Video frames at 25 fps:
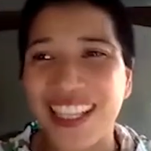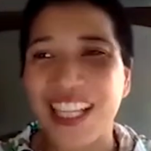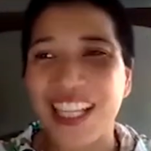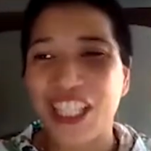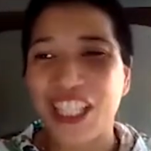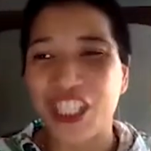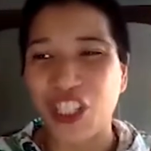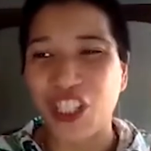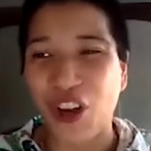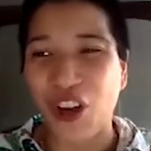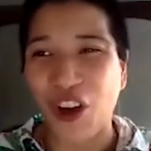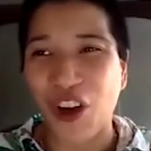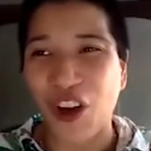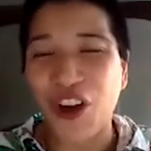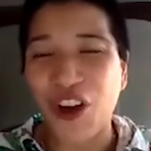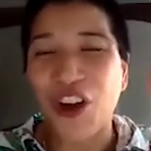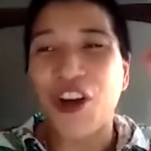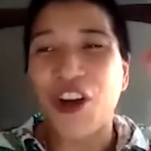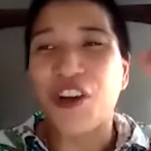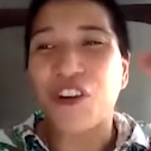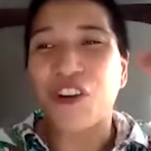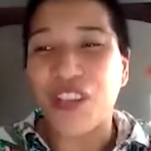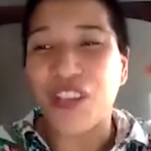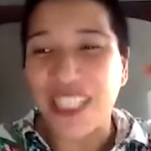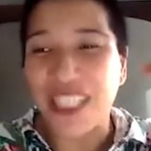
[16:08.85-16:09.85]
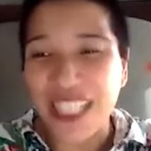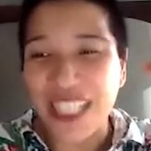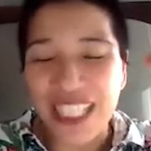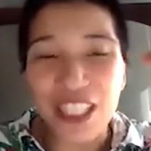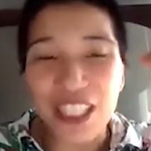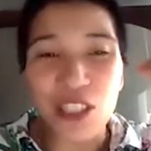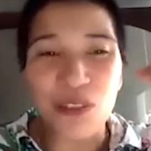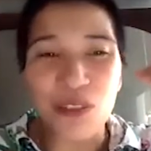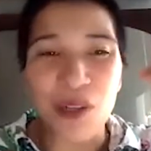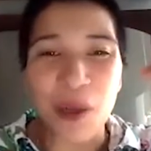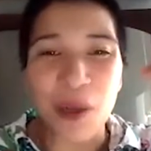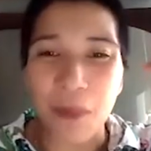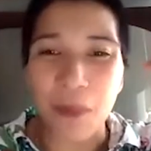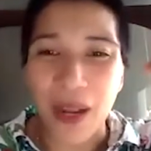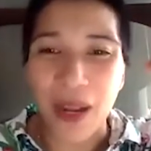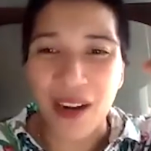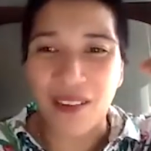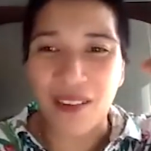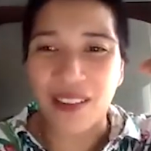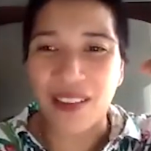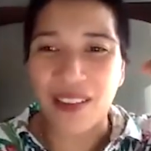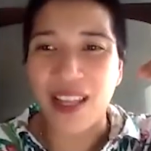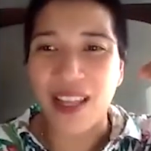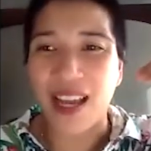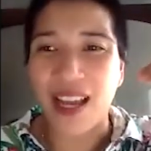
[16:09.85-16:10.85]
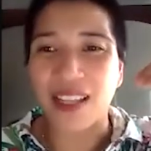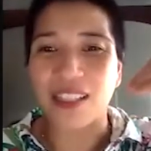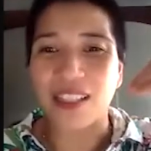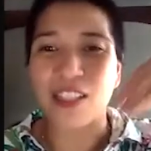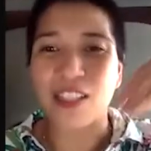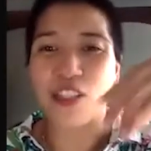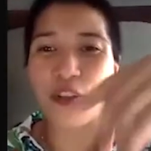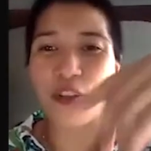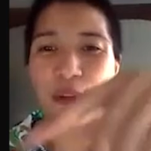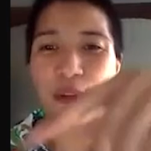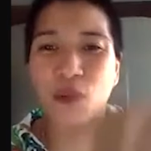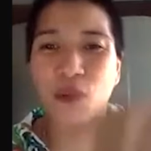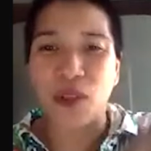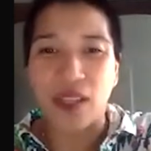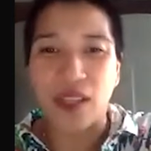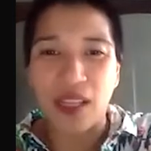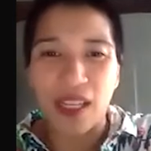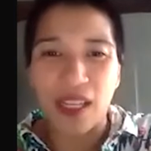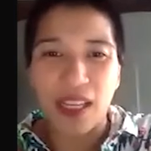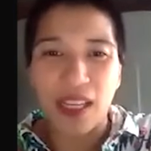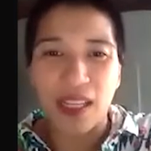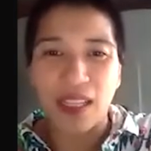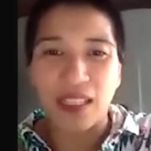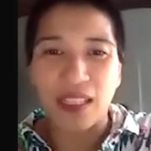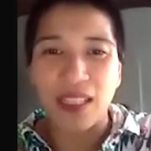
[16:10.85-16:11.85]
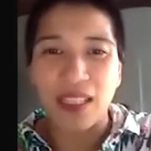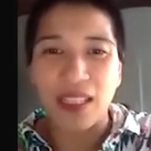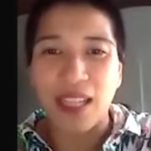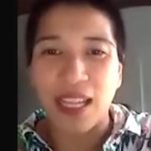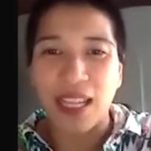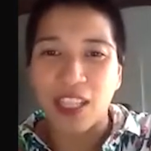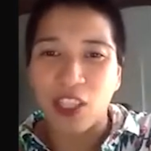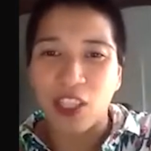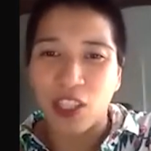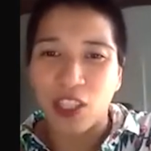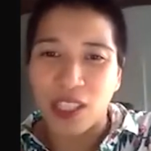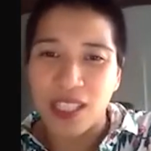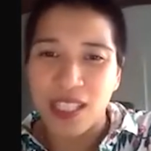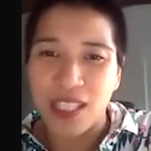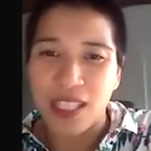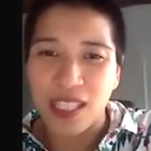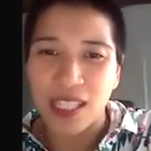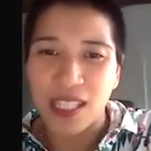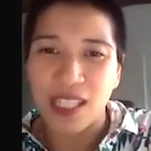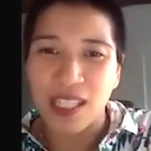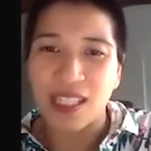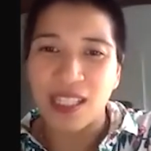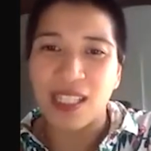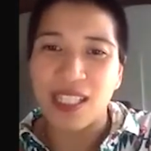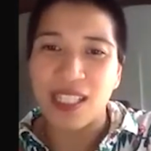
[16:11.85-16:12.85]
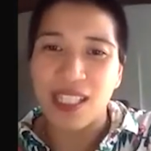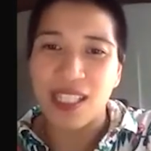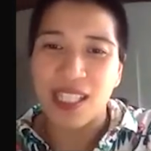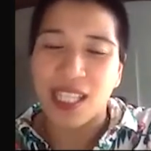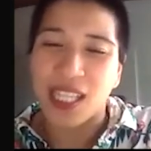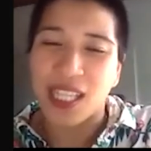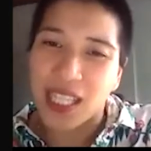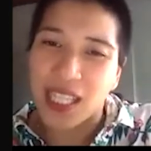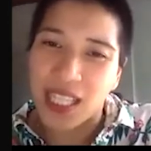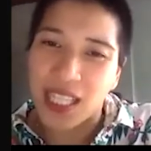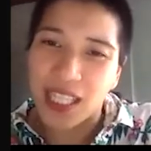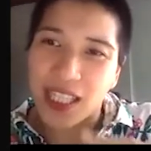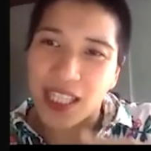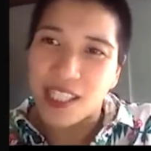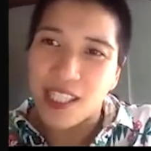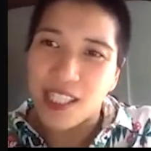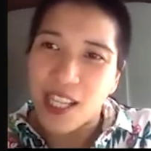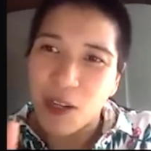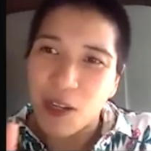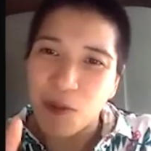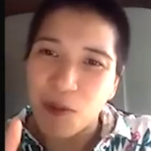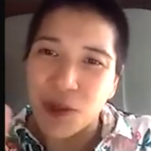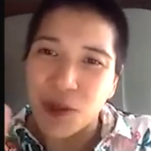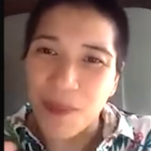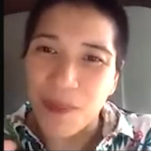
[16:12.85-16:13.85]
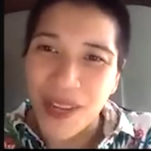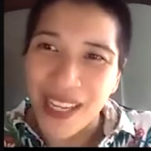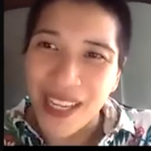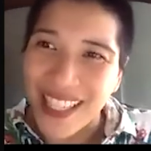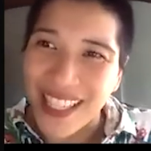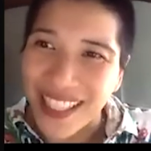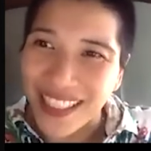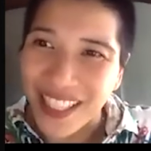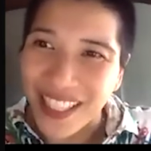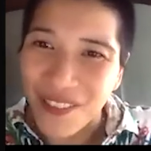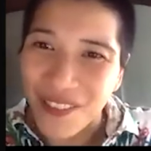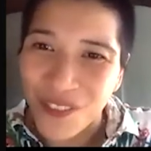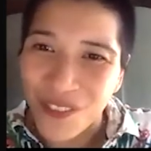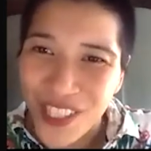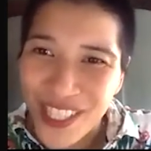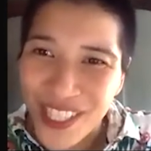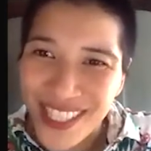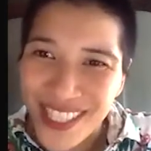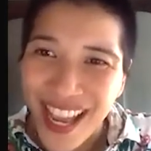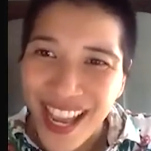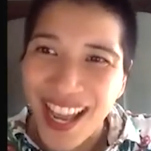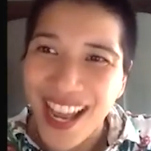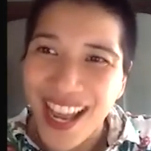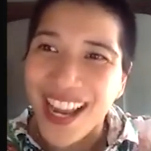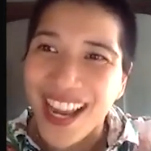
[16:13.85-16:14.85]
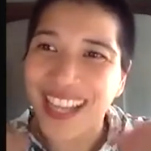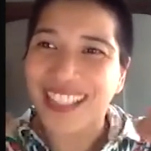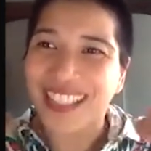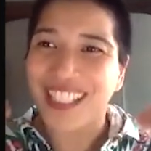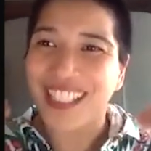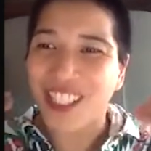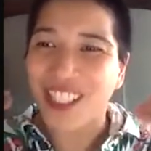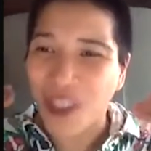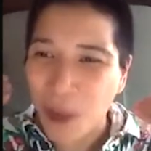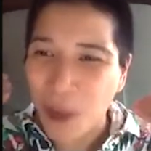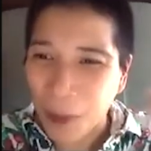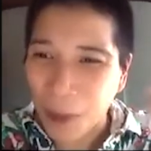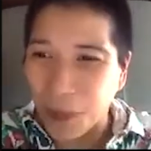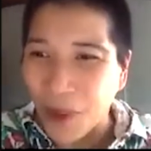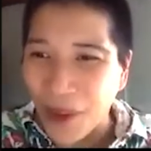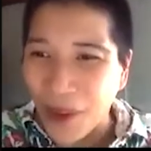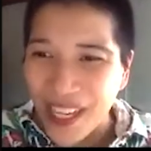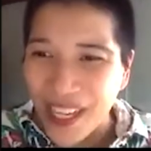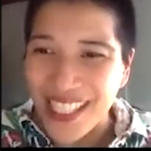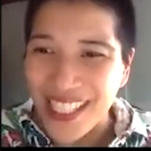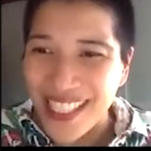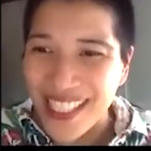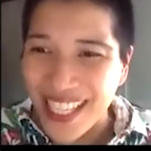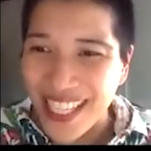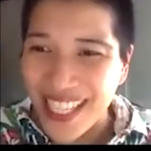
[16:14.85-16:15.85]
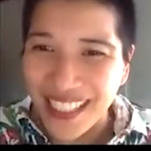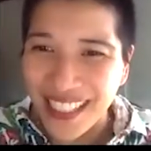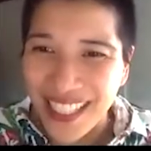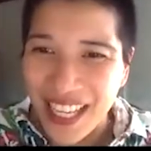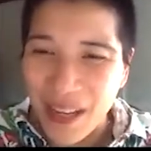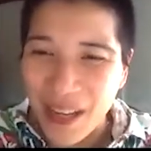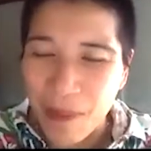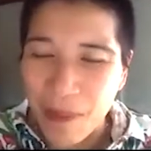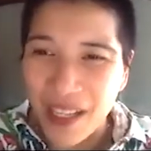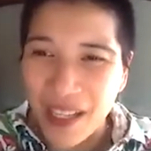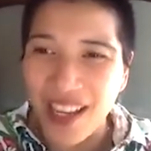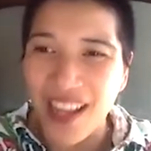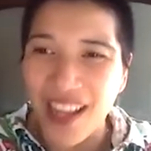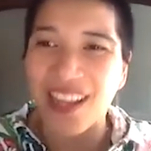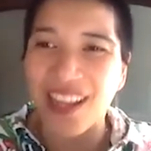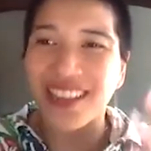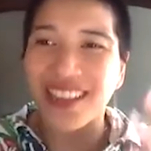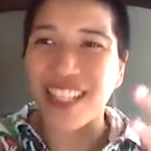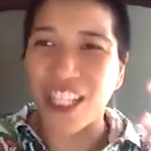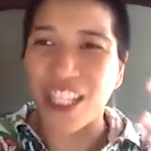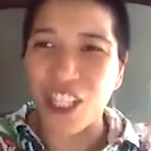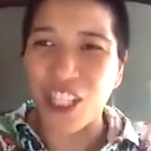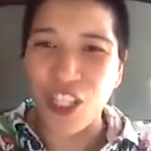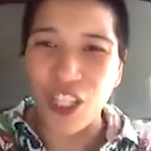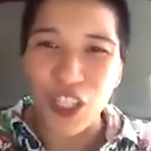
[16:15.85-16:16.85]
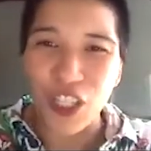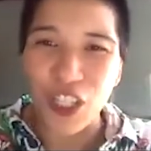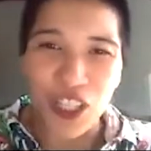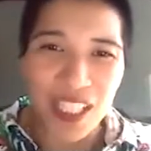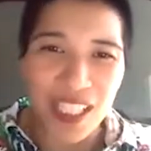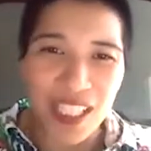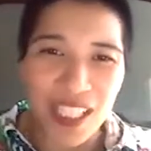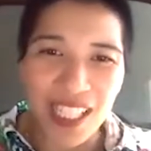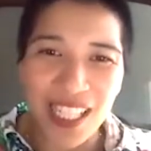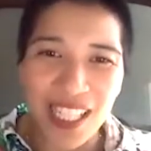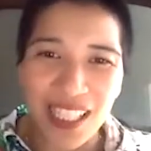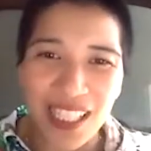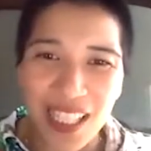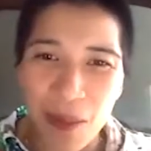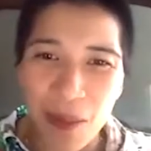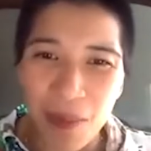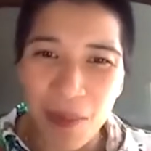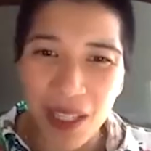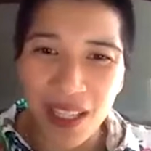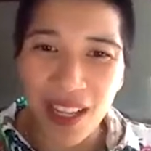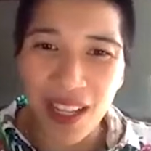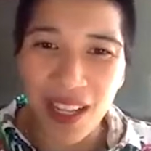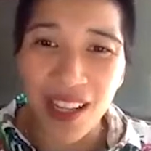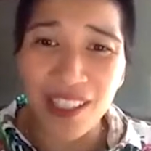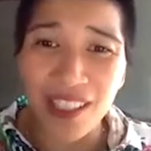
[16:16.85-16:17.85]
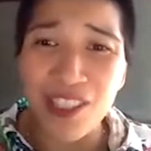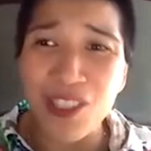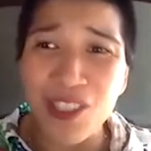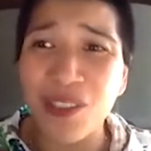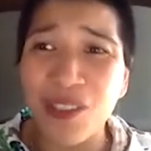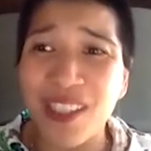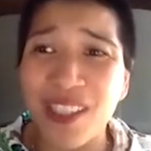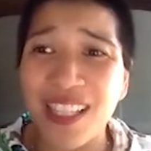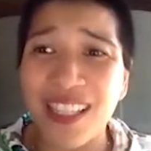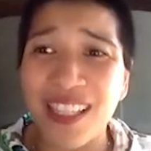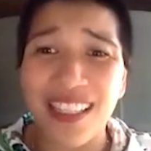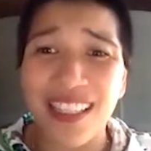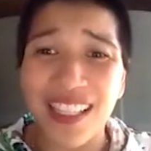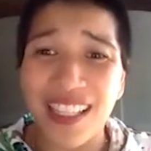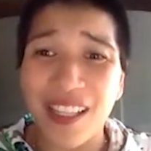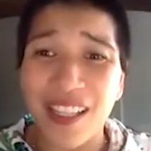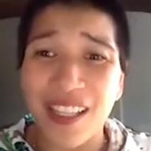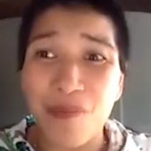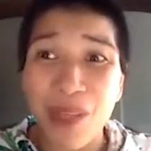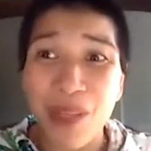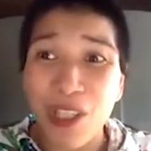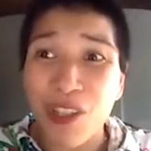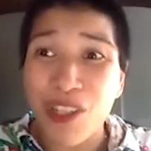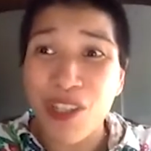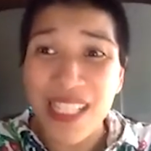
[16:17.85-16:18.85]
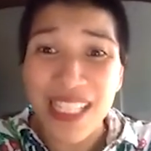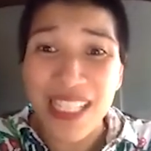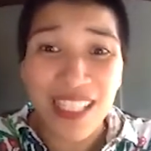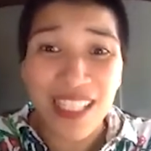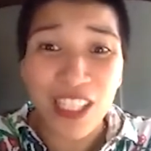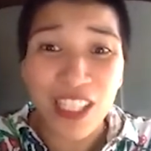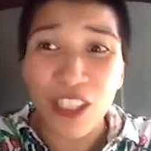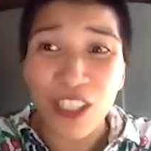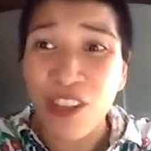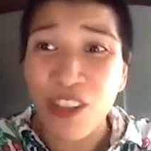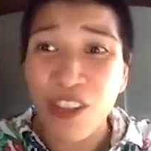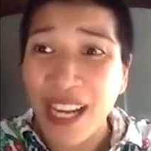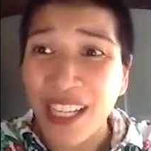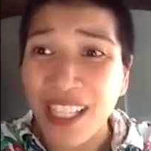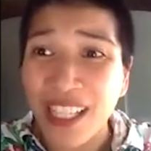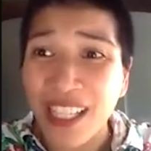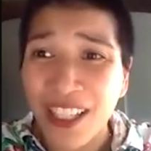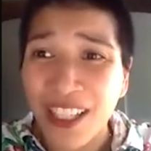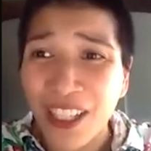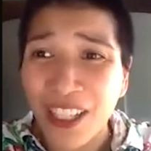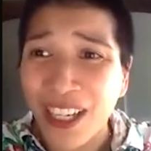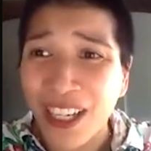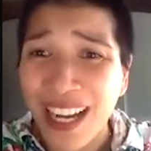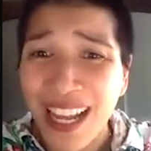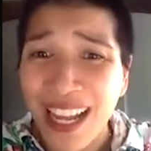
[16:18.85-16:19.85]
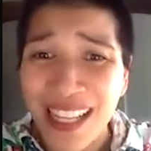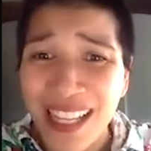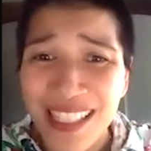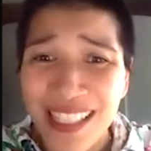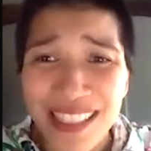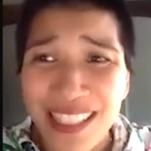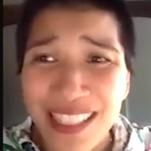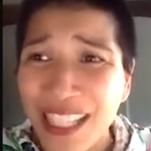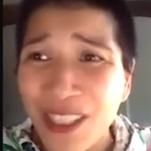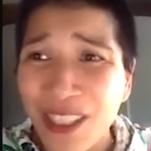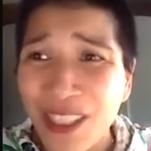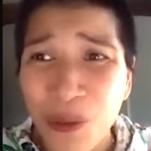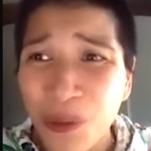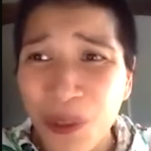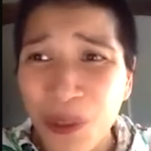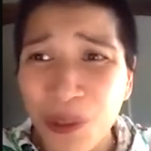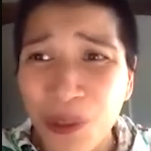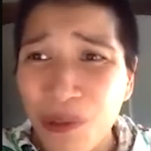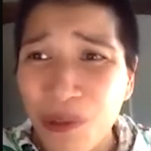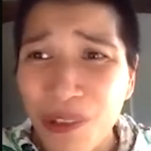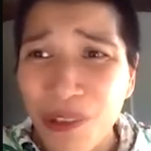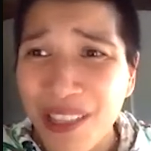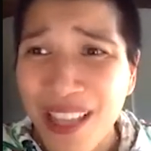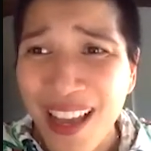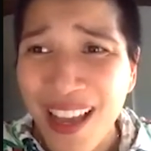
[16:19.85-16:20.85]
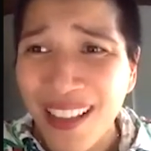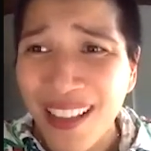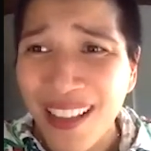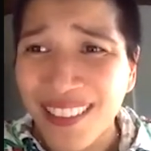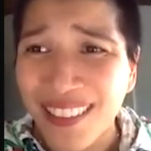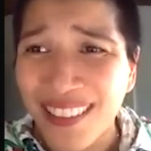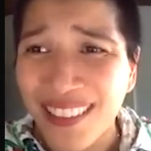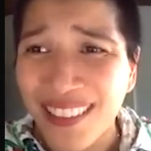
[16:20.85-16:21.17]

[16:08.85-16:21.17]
So we need to repair that. So, like you can see, these kids, we're making them recite, praising them a lot, encouraging them a lot. So that, because in their regular class, they don't do that.